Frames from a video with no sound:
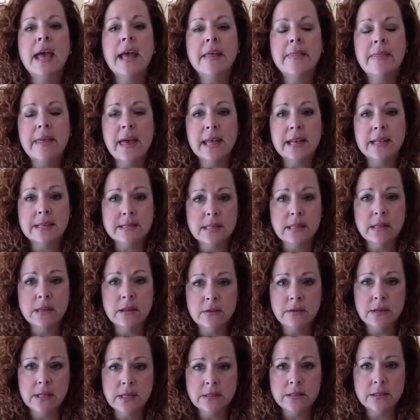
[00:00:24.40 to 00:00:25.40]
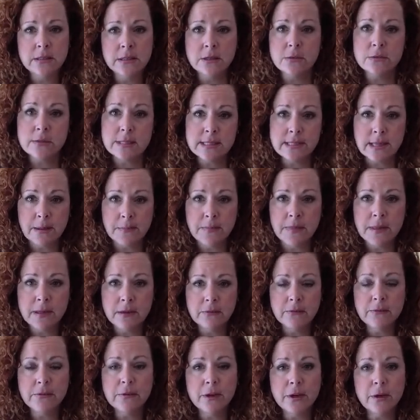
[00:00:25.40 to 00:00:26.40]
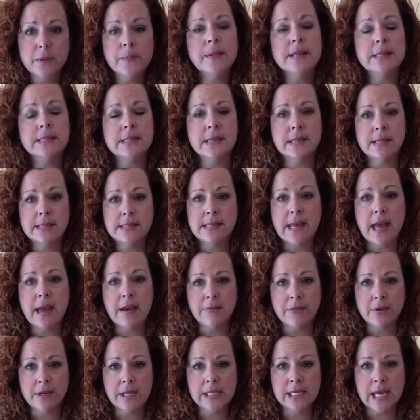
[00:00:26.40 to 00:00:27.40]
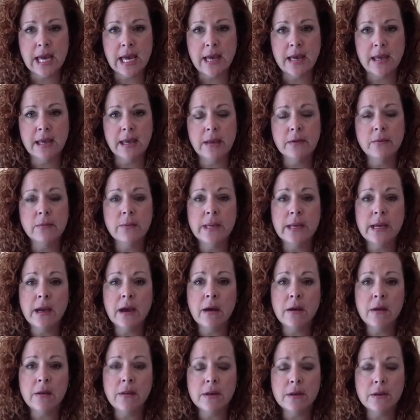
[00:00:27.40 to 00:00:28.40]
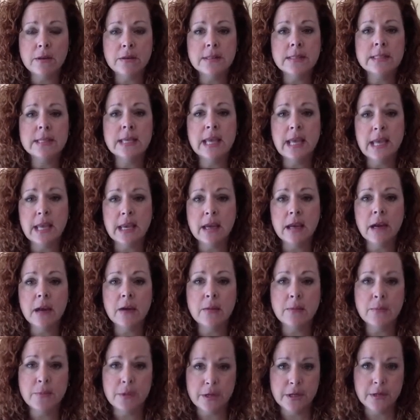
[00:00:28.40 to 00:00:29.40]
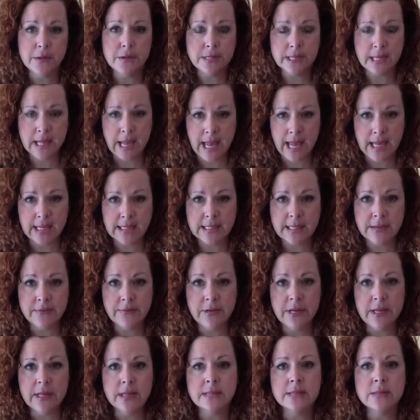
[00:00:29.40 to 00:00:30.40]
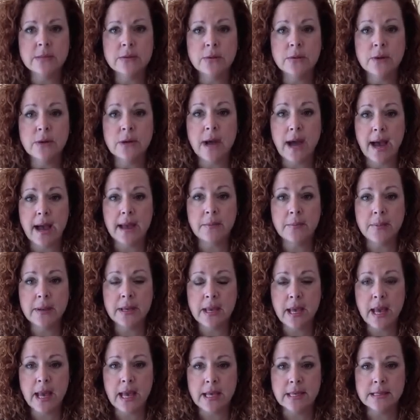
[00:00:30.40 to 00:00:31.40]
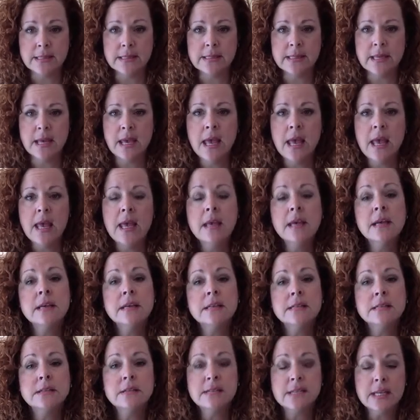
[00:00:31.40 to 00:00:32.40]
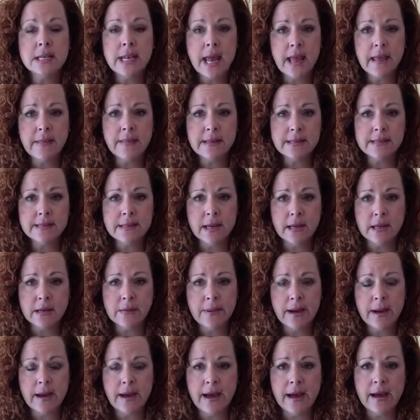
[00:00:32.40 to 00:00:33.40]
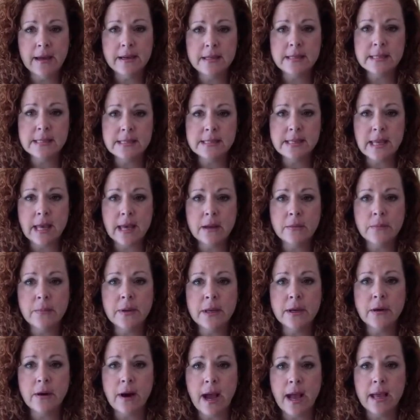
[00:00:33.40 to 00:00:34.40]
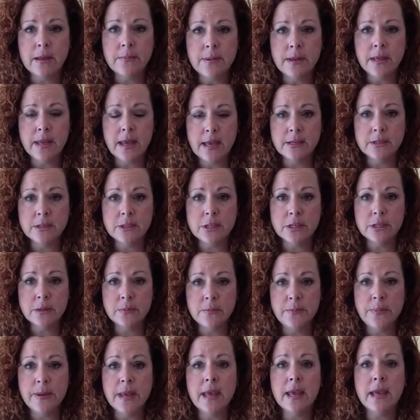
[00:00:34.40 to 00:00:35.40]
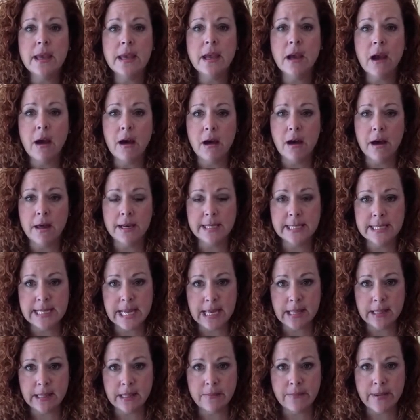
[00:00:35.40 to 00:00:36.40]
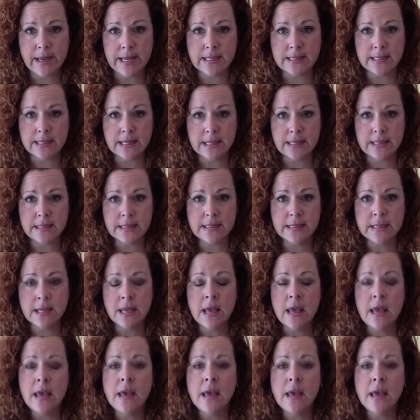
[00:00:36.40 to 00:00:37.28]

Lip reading: and that is that you need to do something for your business every day, and we call those income-producing activities or IPAs. So today, let's talk about how to decide what your IPAs should be on a daily basis.